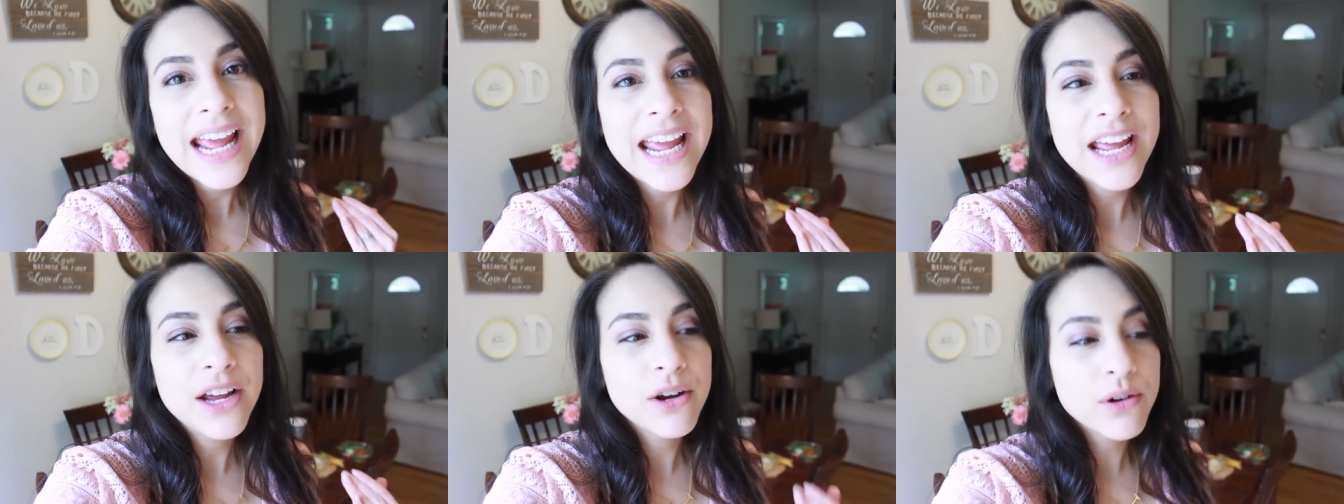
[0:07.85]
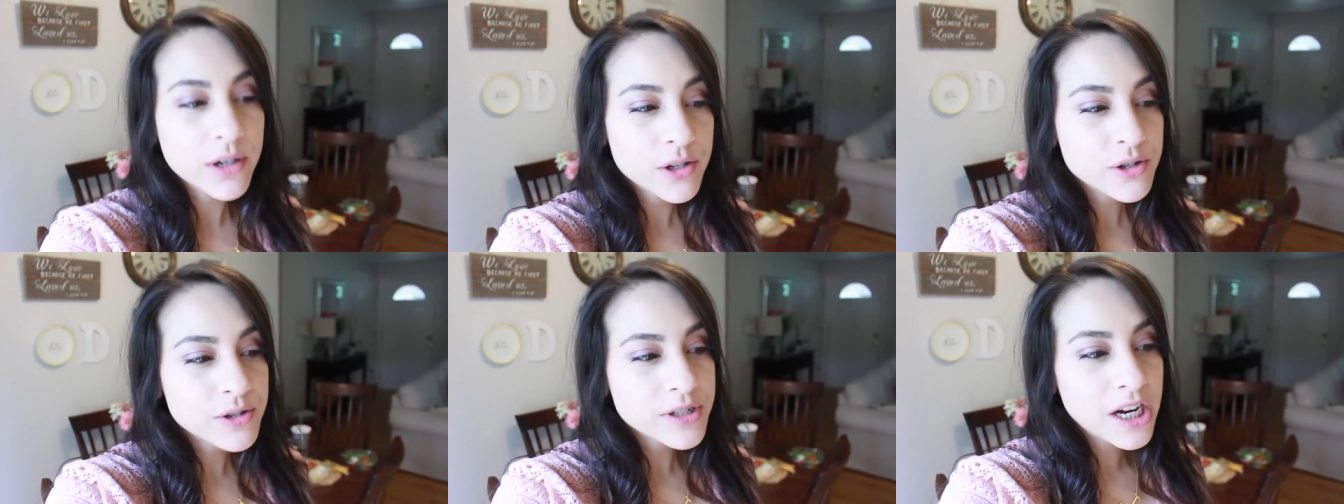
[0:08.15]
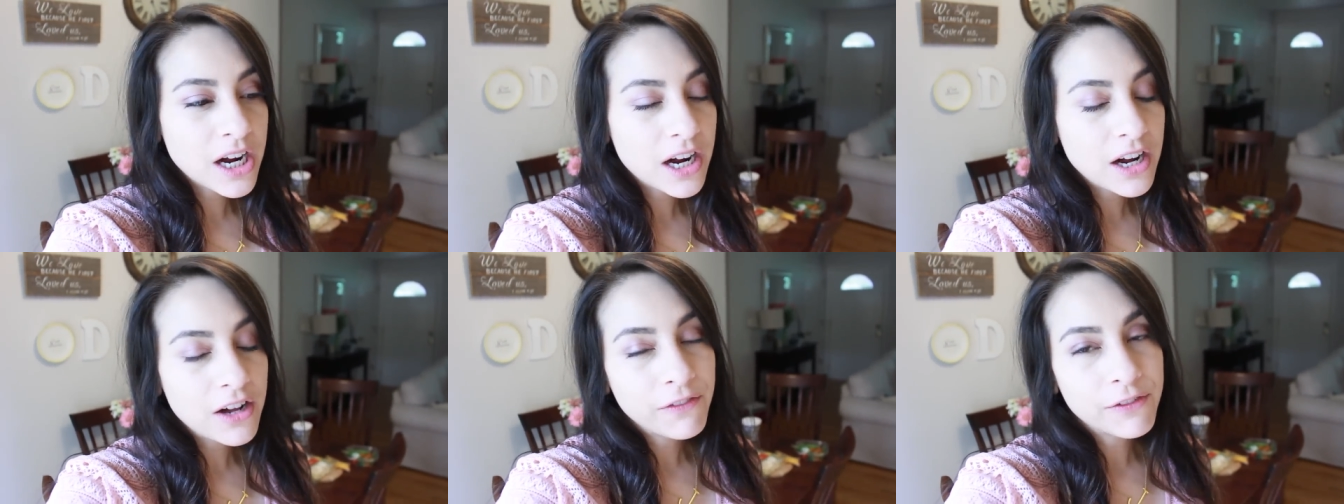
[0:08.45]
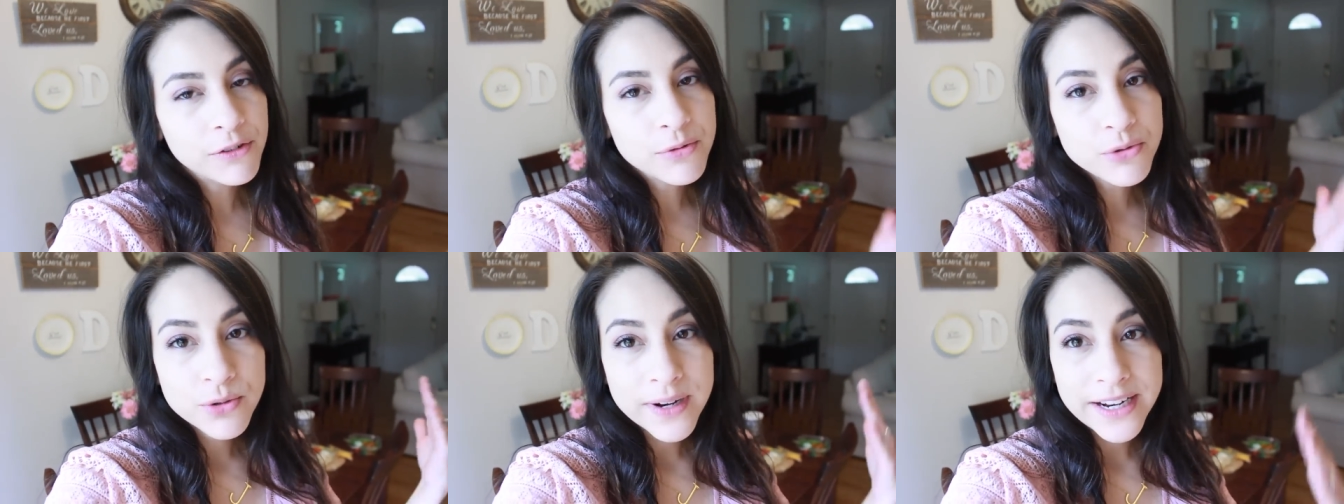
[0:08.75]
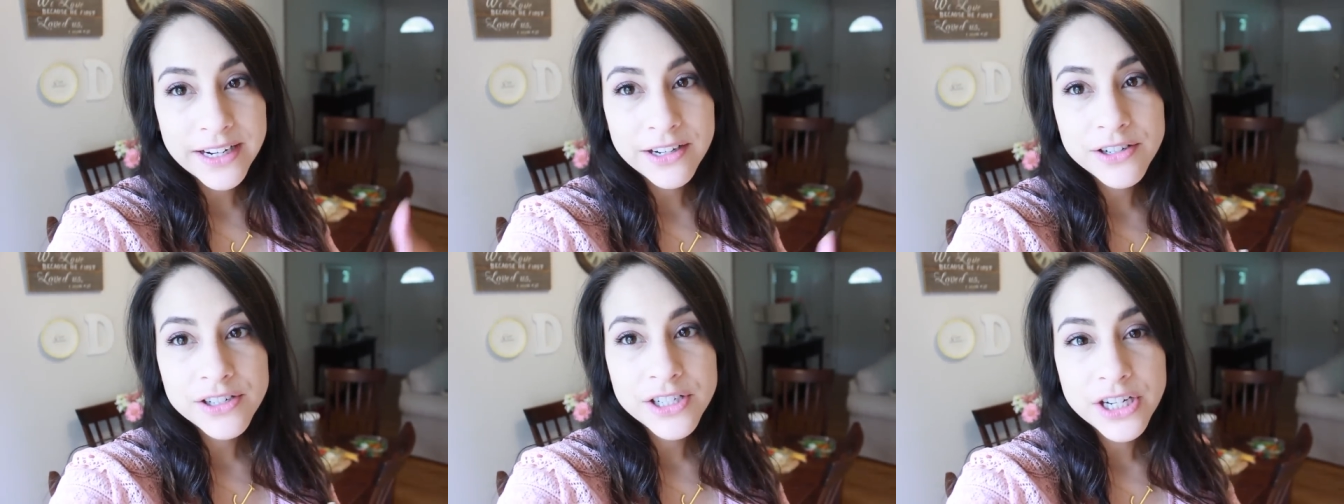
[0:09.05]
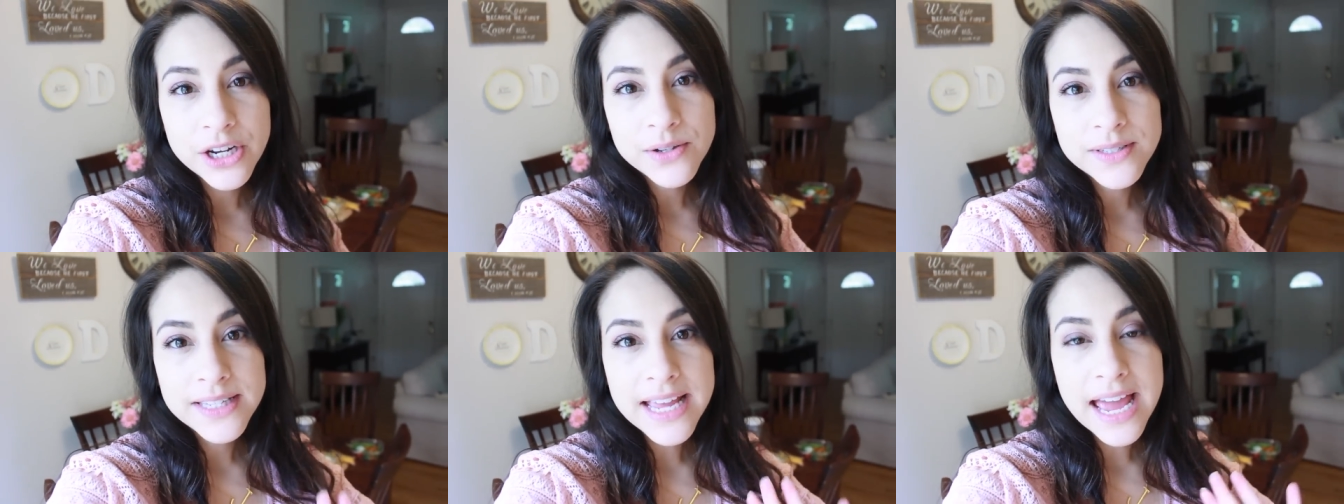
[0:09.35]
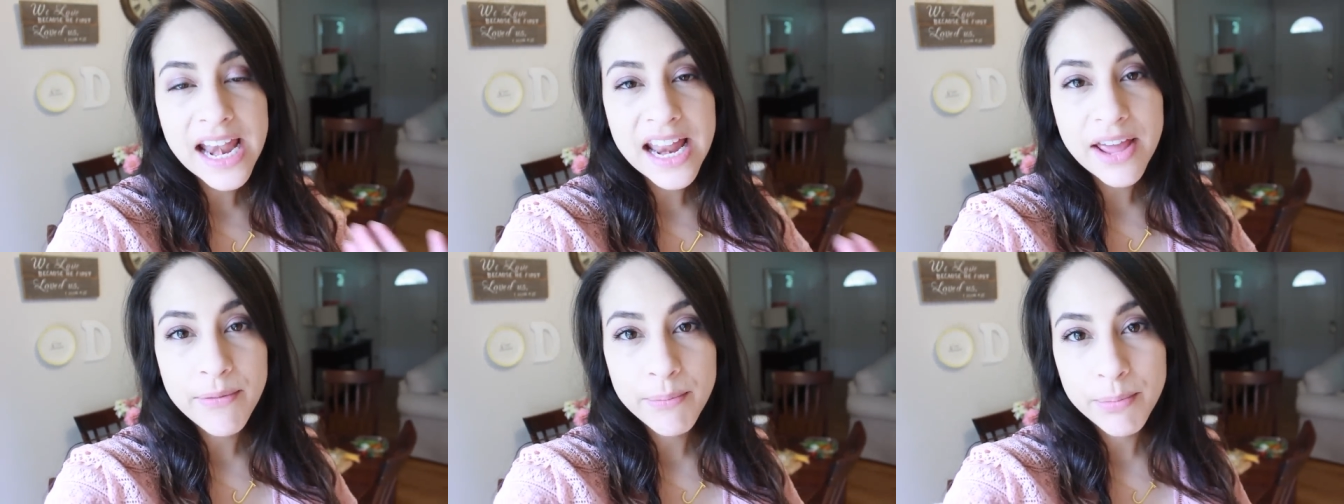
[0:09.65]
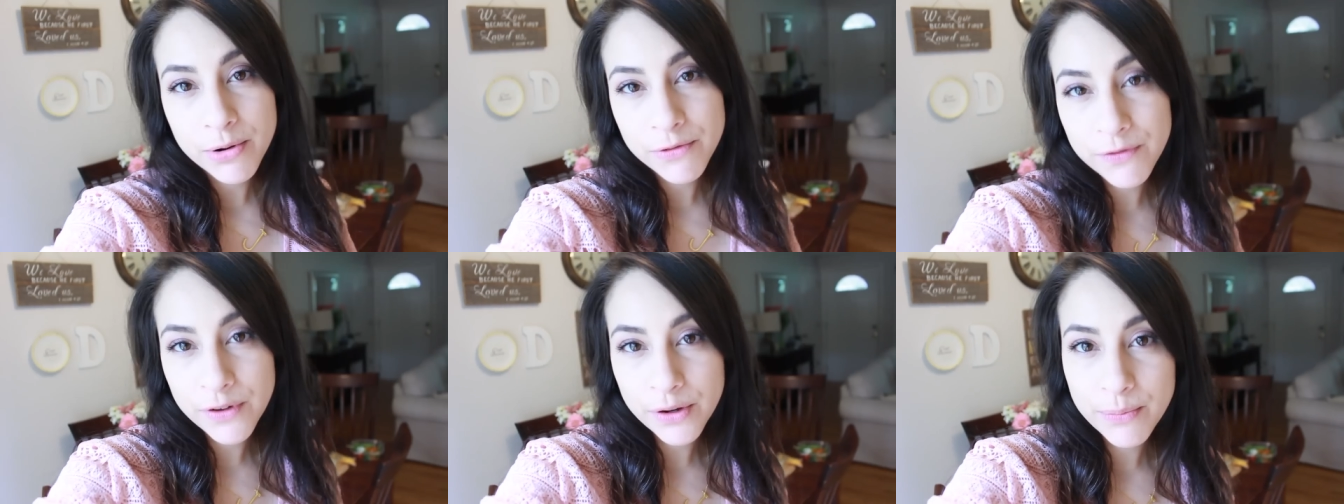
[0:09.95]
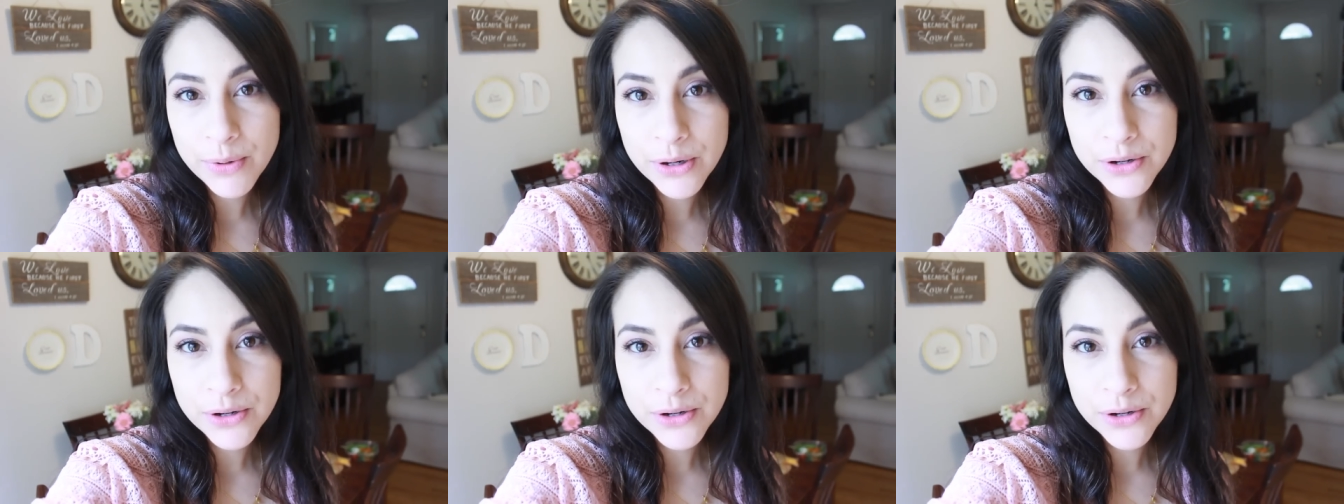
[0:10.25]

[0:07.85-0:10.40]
a grocery haul from Trader Joe's and Imperfect